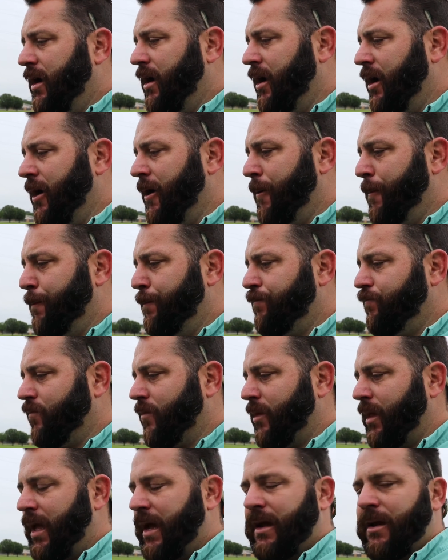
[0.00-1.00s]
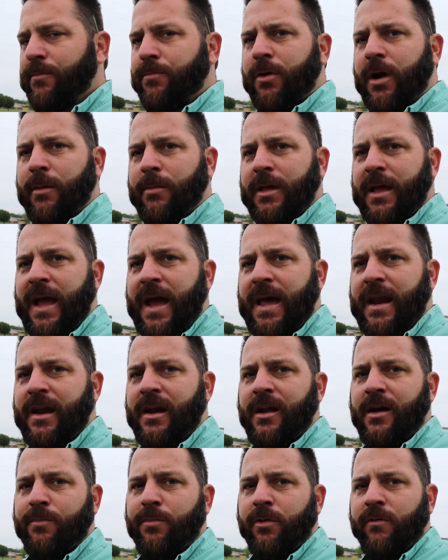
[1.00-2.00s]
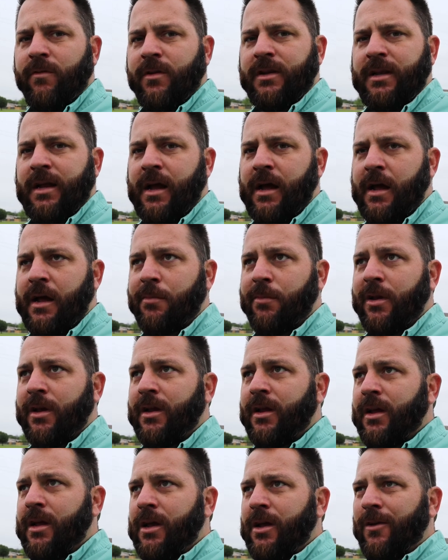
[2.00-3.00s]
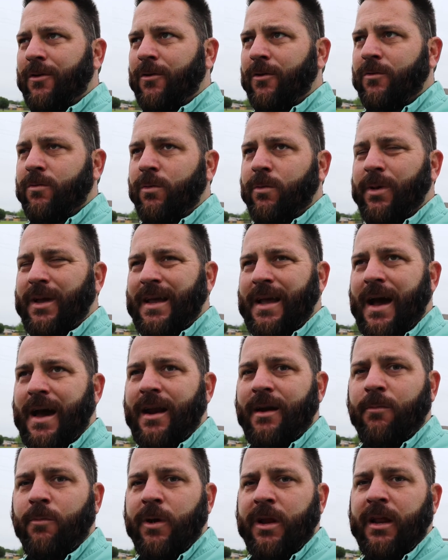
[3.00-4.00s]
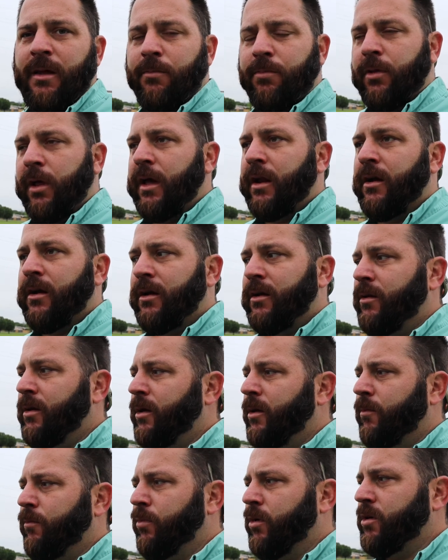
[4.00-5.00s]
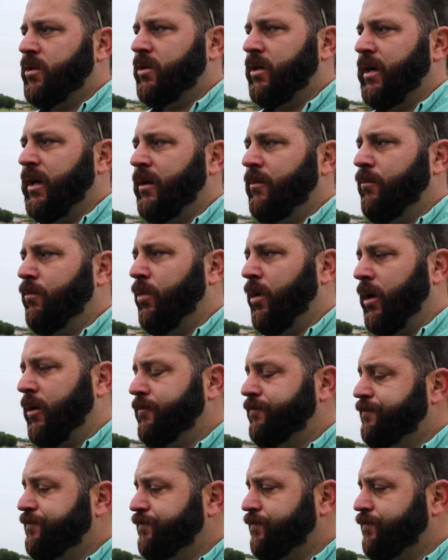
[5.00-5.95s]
I can probably add it up over time. And of course, when we got him, we didn't plan on butchering him, but